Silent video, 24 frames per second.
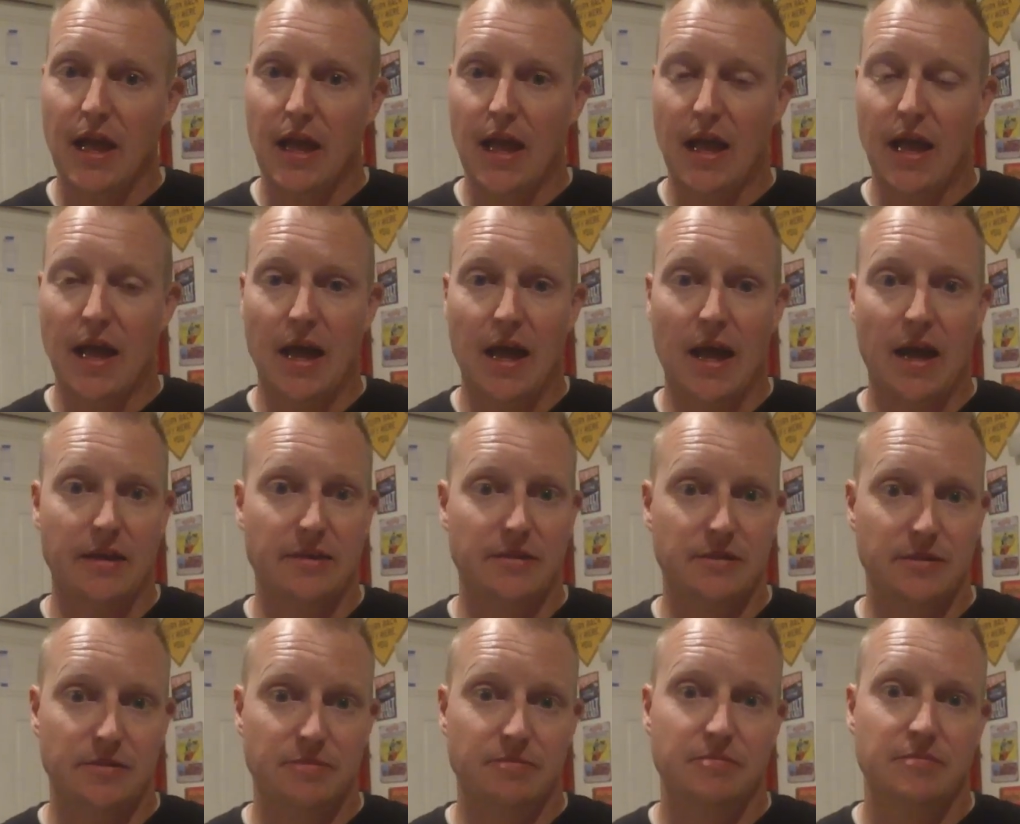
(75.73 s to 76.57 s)

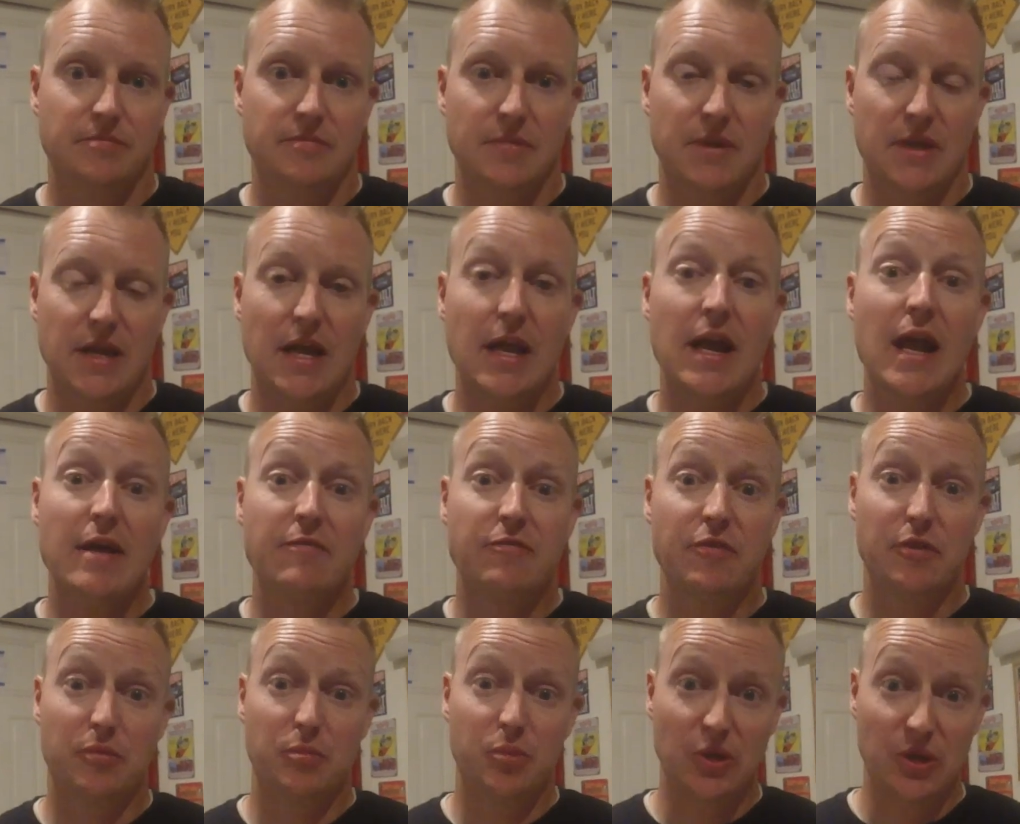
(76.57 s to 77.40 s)
And
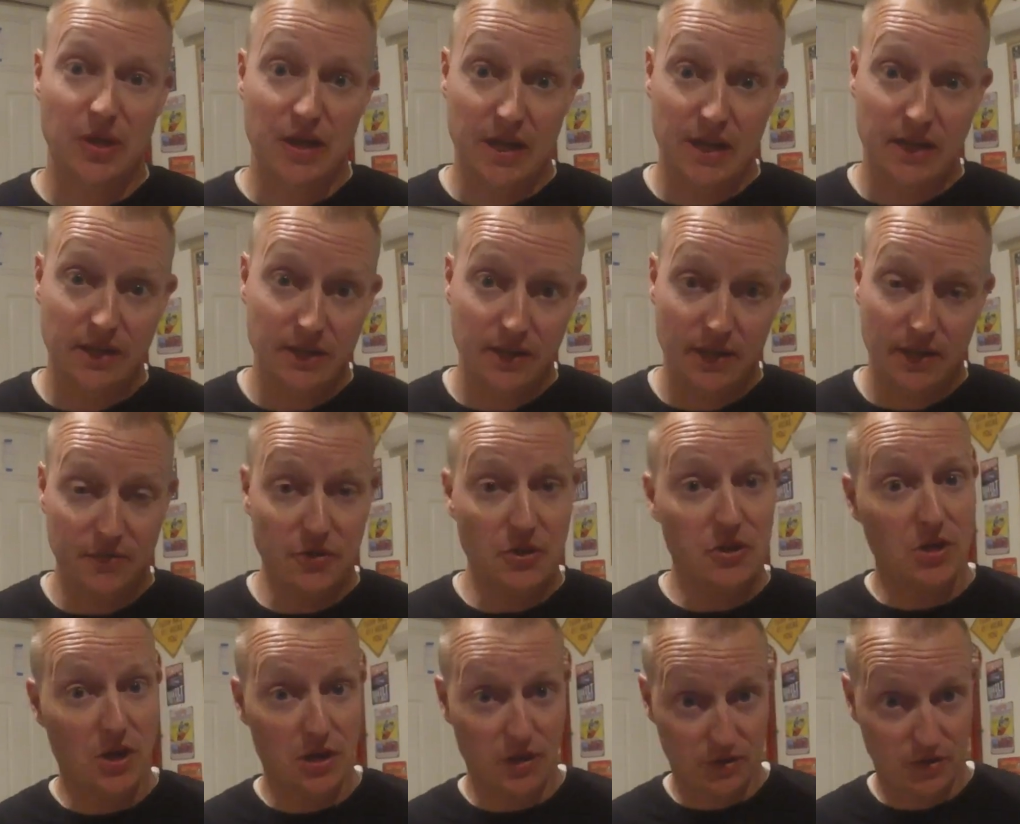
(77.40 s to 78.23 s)
inevitably, if you
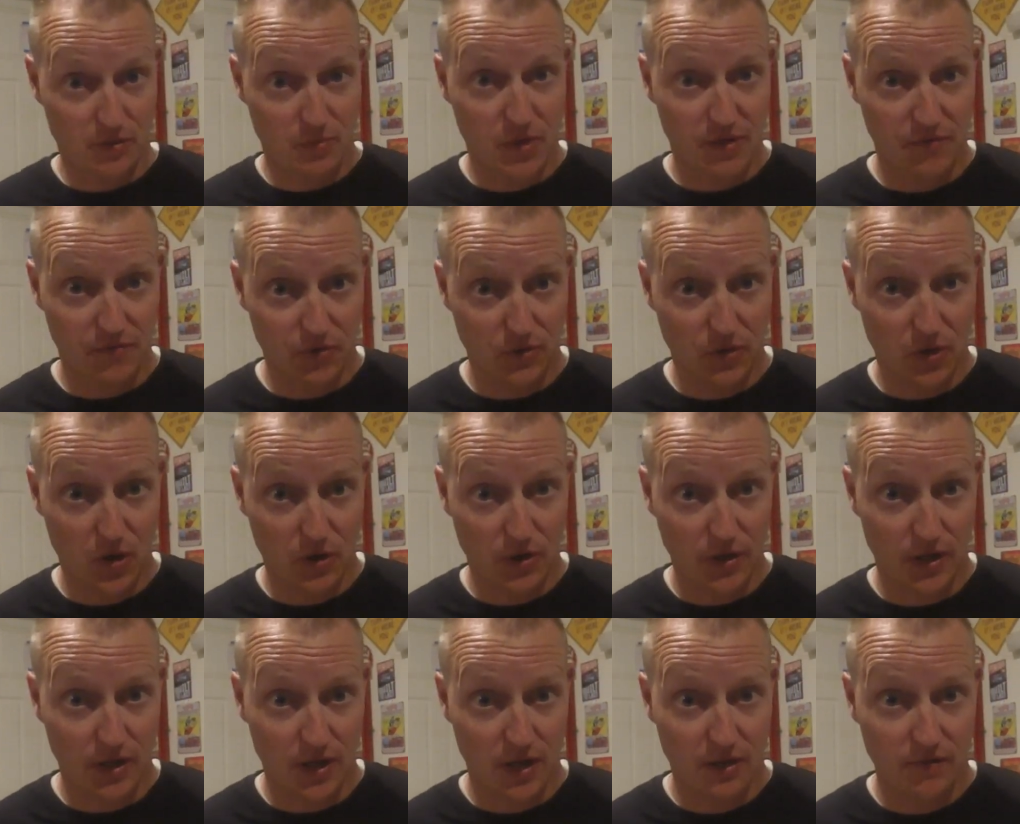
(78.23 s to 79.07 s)
talk to me for
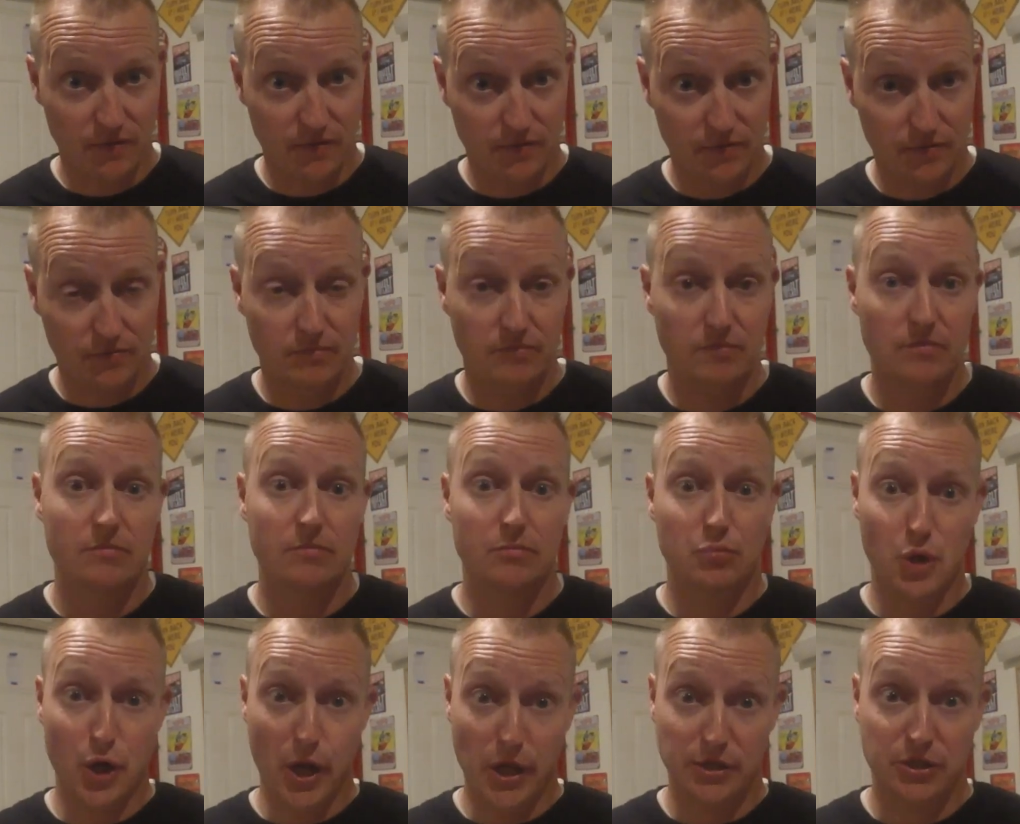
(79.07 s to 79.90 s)
long enough,
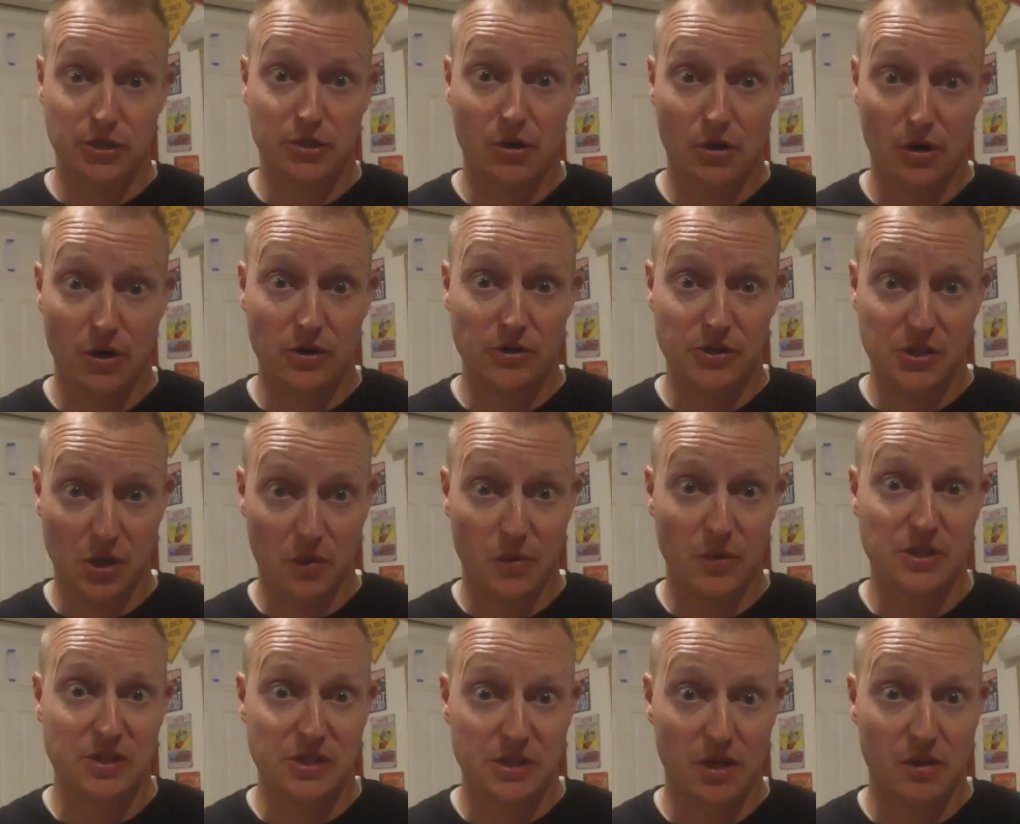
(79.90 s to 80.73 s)
British cars
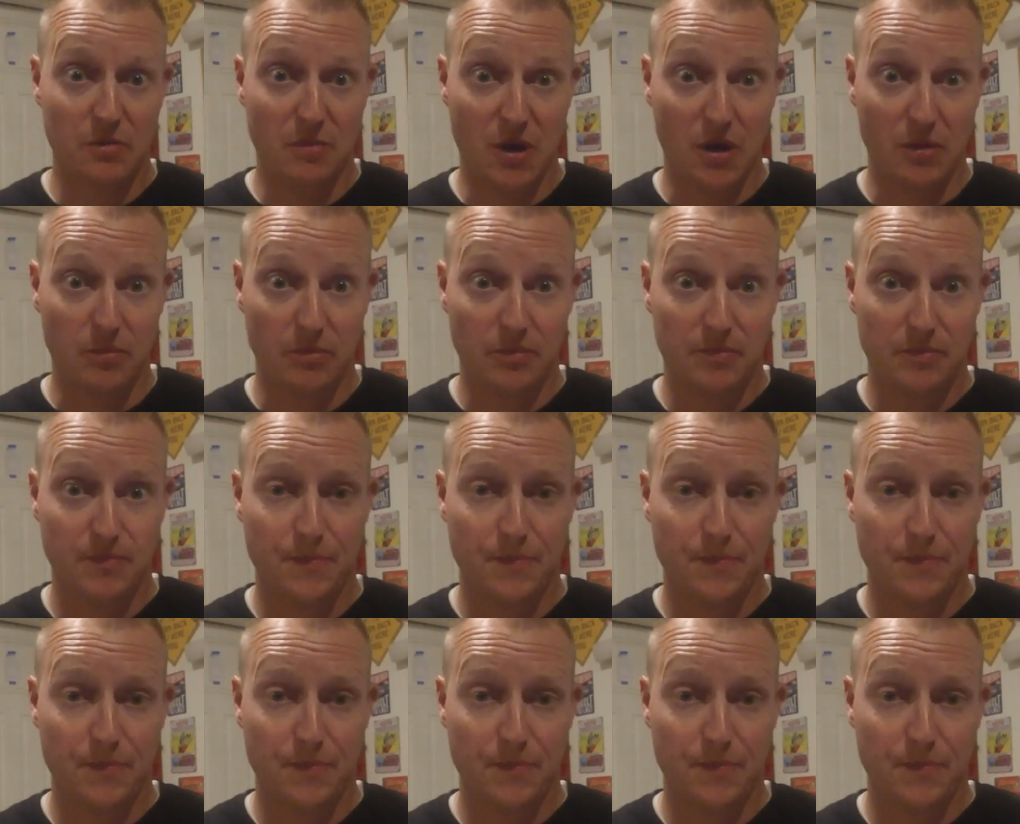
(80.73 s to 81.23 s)
always come up.